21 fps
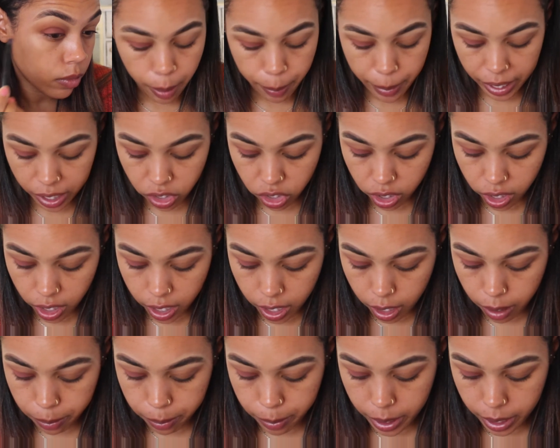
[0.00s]
I'm actually
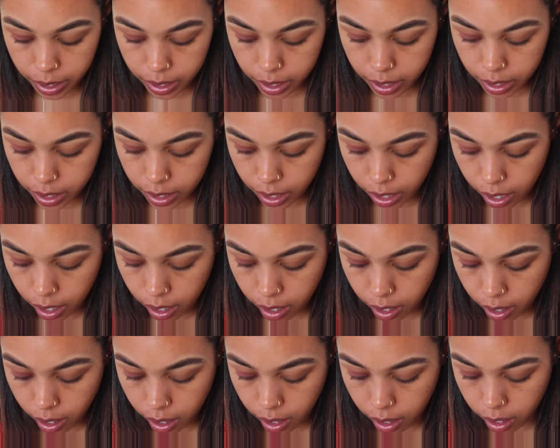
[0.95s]
going to mix
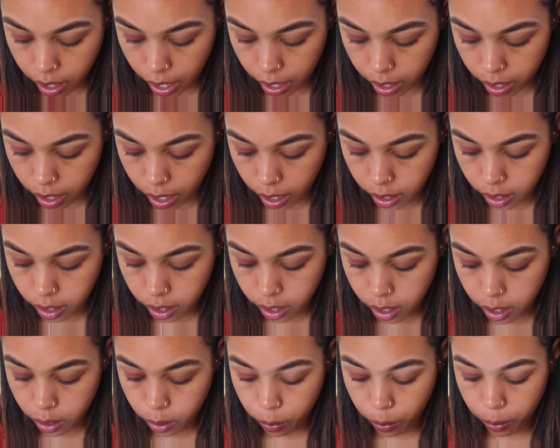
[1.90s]
that
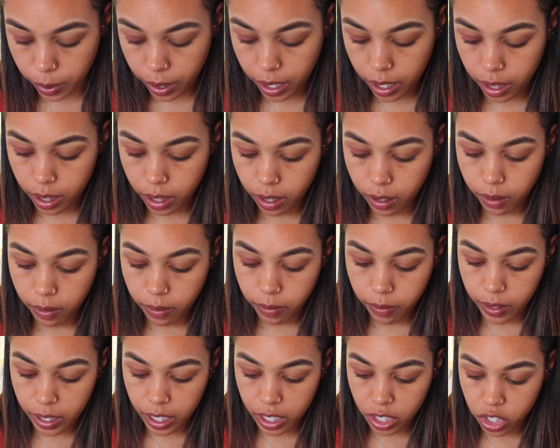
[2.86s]
color with
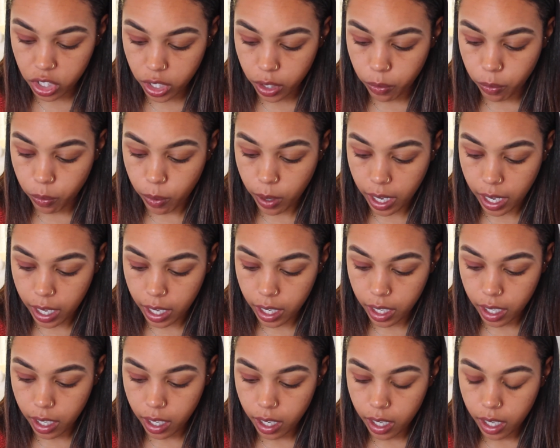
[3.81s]
Venetian
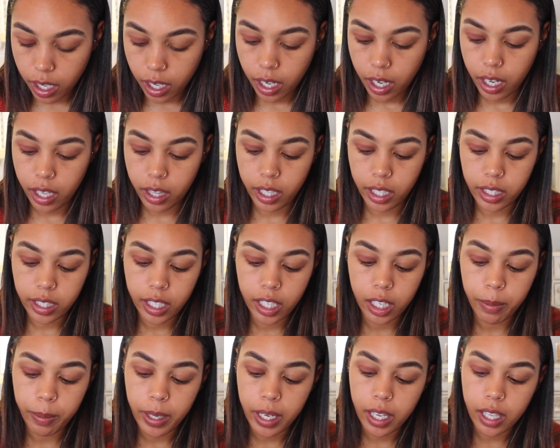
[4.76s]
Red, and that's
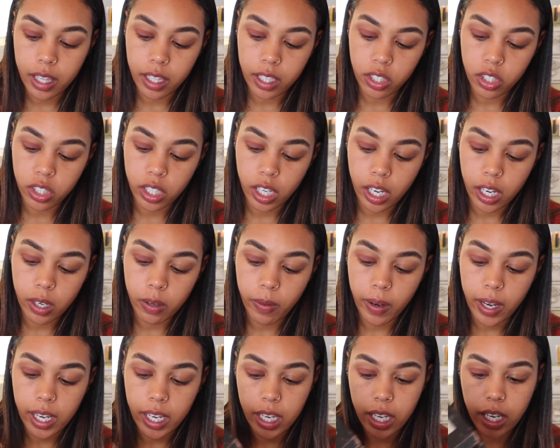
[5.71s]
going to be the shade right